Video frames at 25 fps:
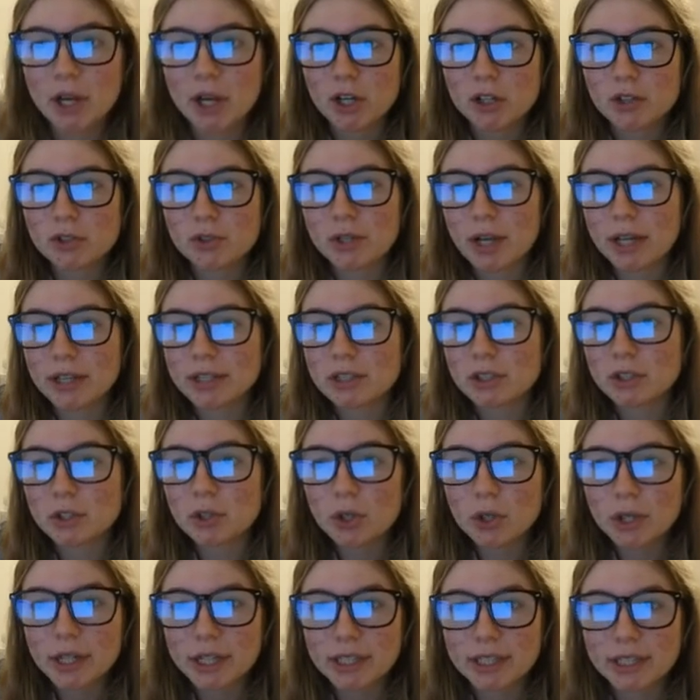So now let's
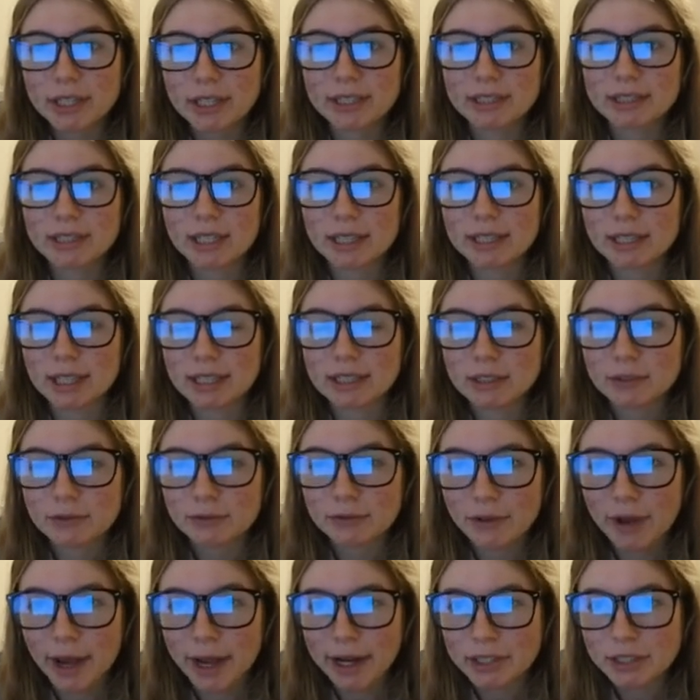look at this and let's
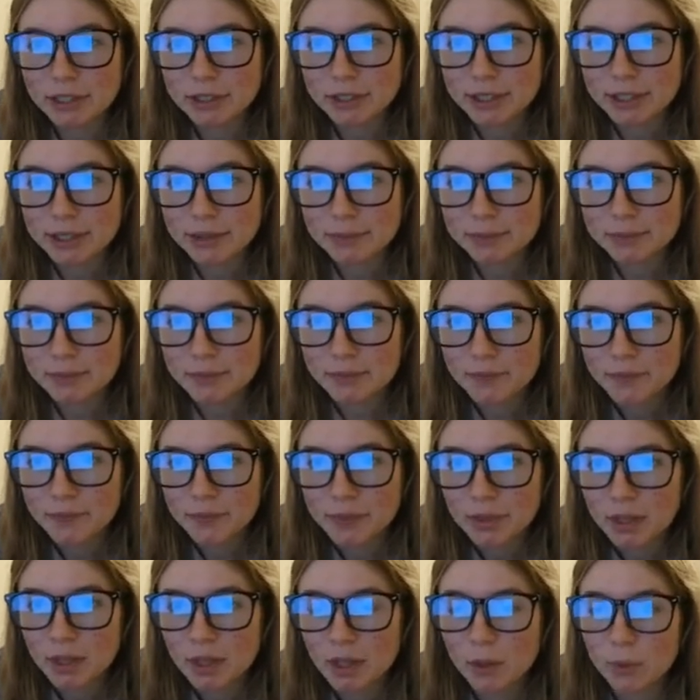factor it.
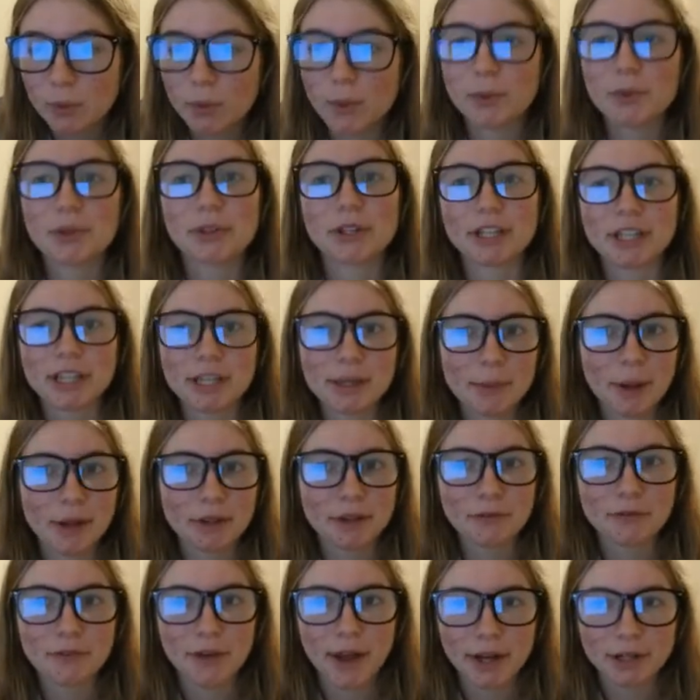When we're thinking about
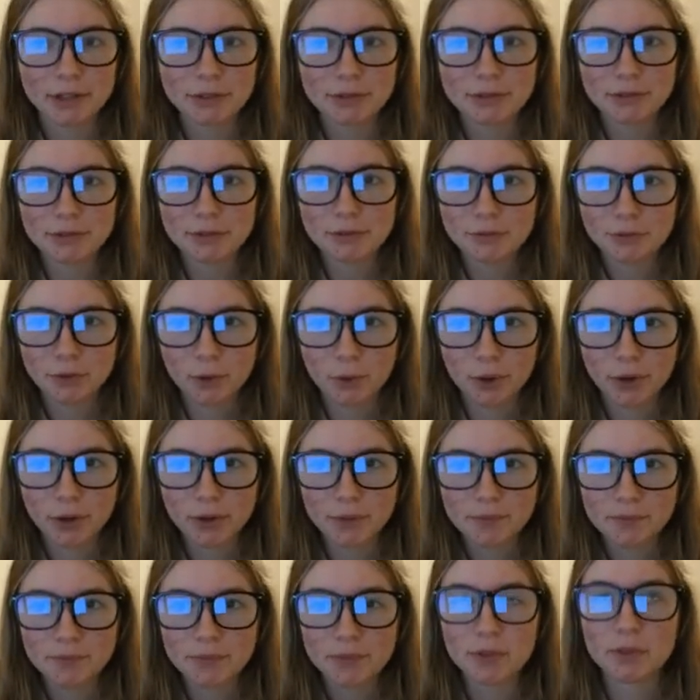the factors of 4,
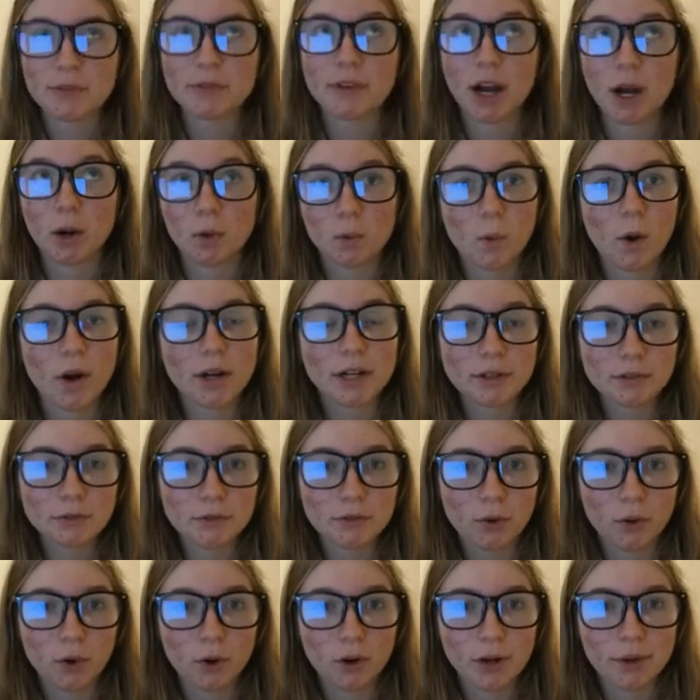you've got 1 and
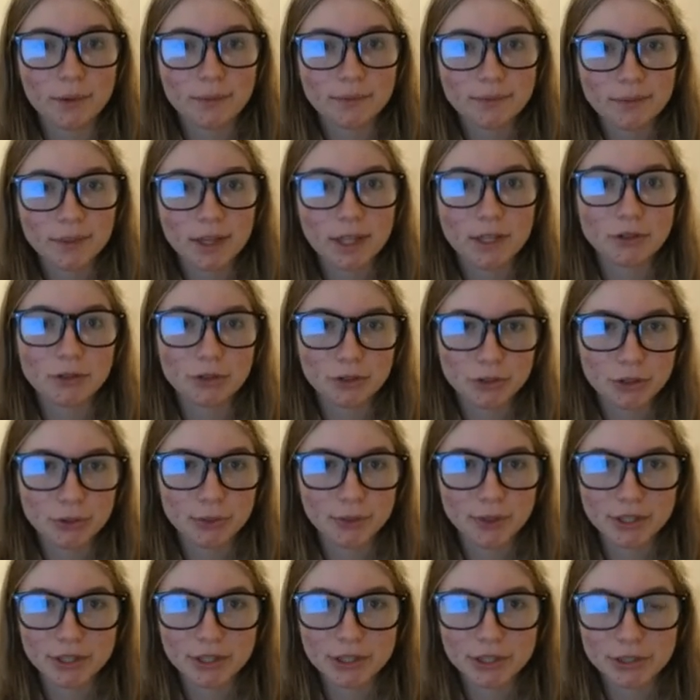4 and 2
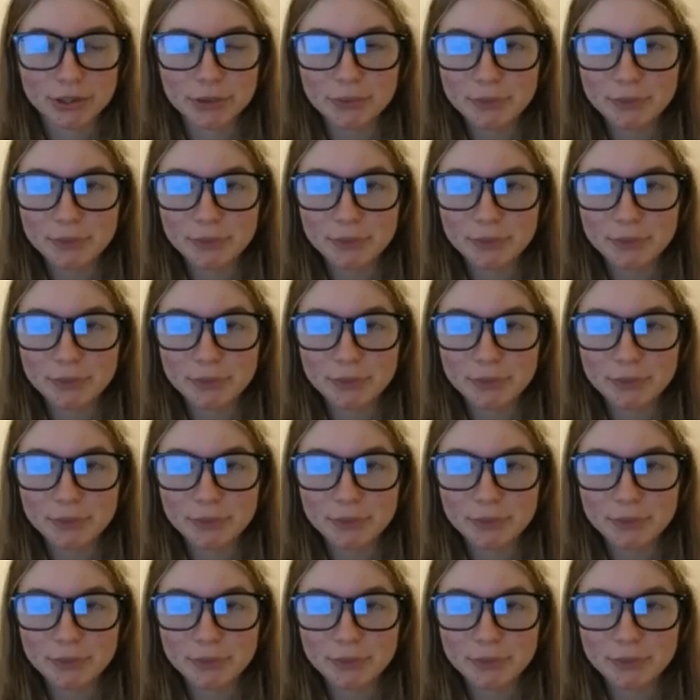and 2.